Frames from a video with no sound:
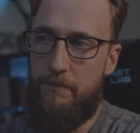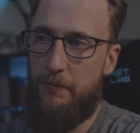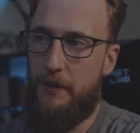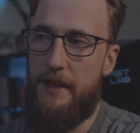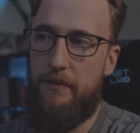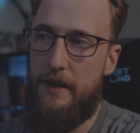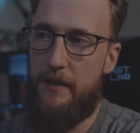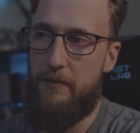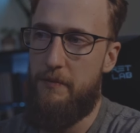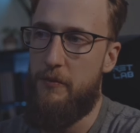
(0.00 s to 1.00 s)
played
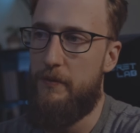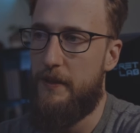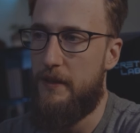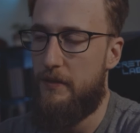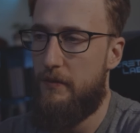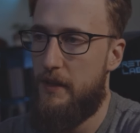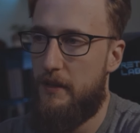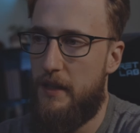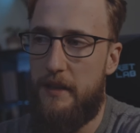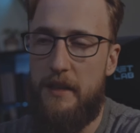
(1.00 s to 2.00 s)
around with moving this
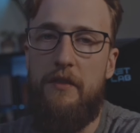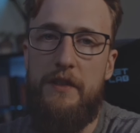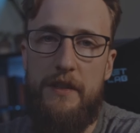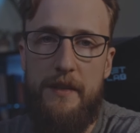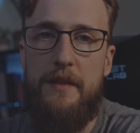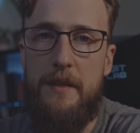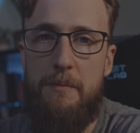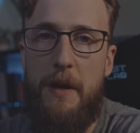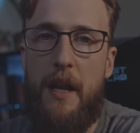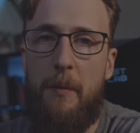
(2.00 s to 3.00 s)
around. Like, obviously this is
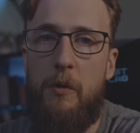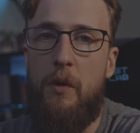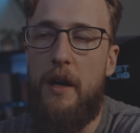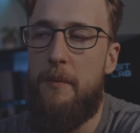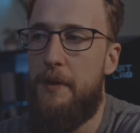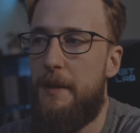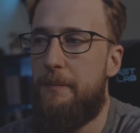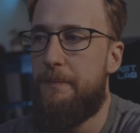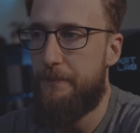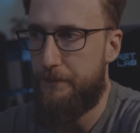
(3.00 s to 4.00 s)
sped up quite a bit,
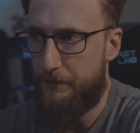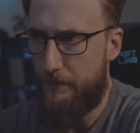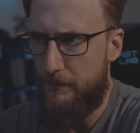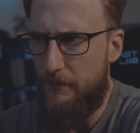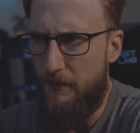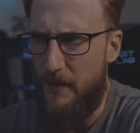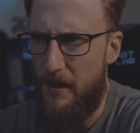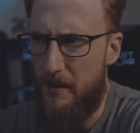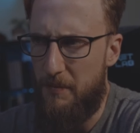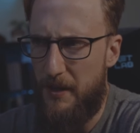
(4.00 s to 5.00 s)

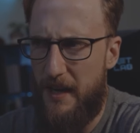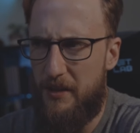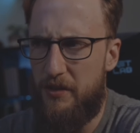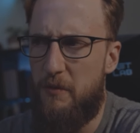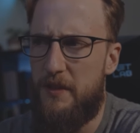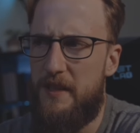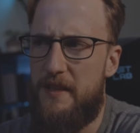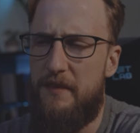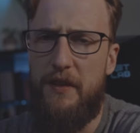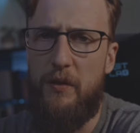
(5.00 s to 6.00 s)
but it actually wasn't as
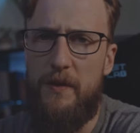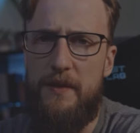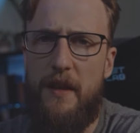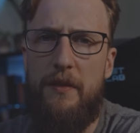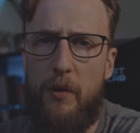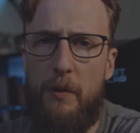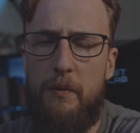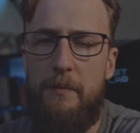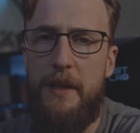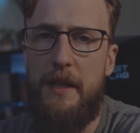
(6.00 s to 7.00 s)
difficult as I thought it
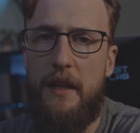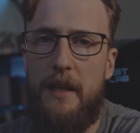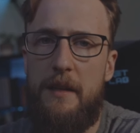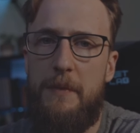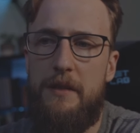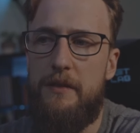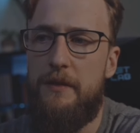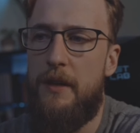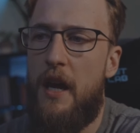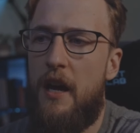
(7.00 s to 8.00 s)
would be. It allowed me
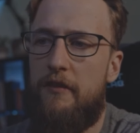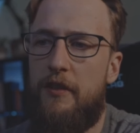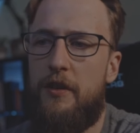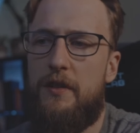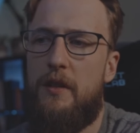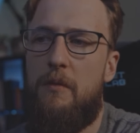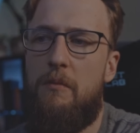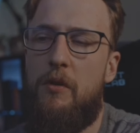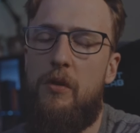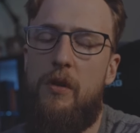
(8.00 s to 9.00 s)
to focus a lot
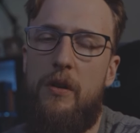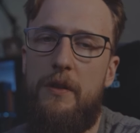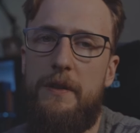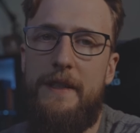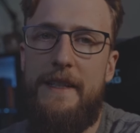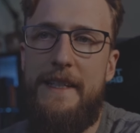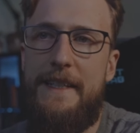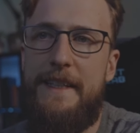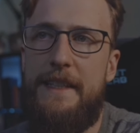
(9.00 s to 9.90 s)
more on the